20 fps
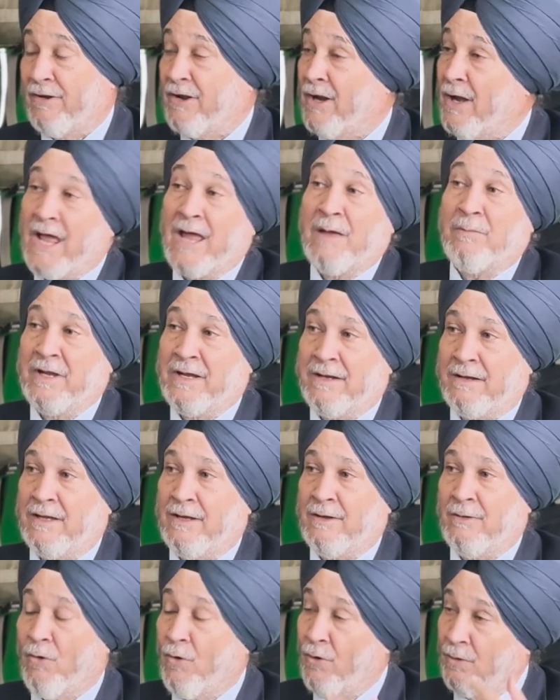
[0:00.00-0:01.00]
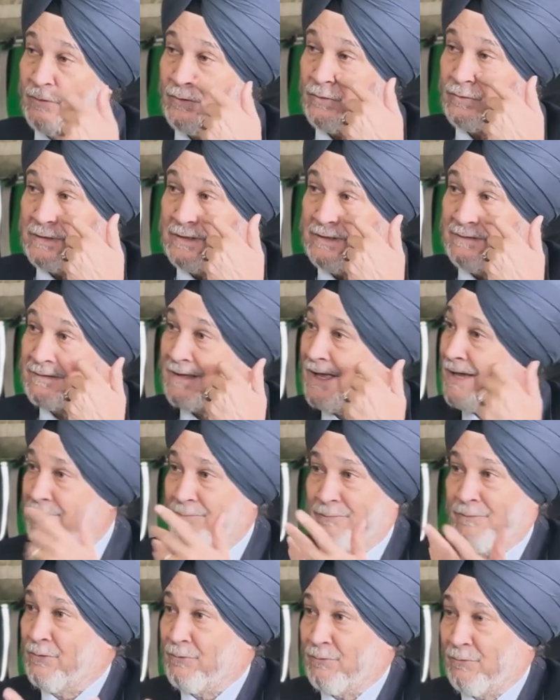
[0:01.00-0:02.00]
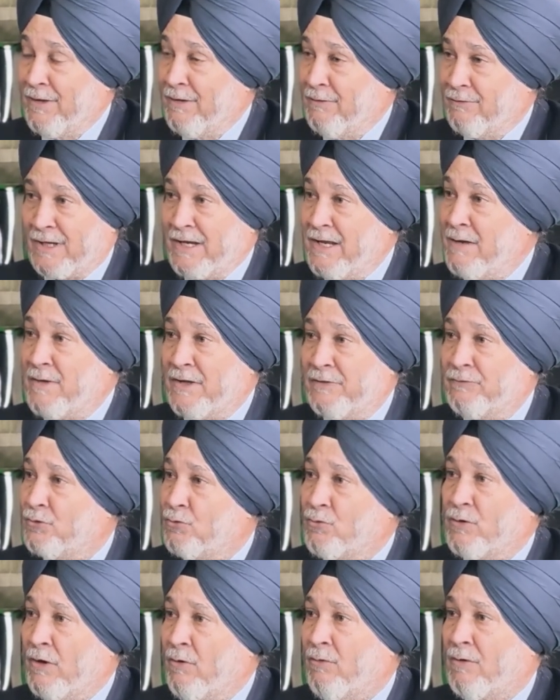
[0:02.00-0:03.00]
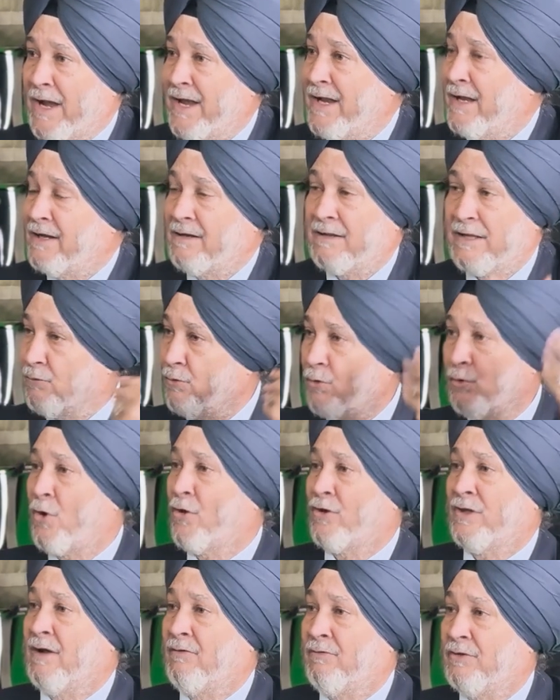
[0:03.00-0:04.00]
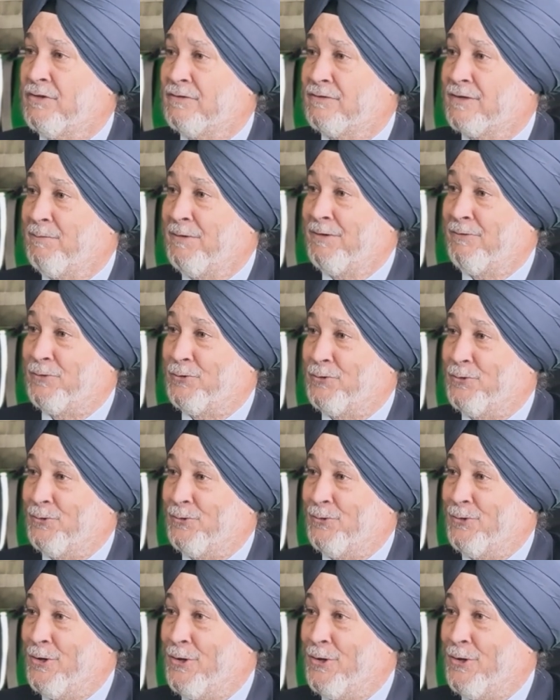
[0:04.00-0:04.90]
reliability, all those things are, in 3 months, you cannot hide it. There's no dockyard which is coming with you.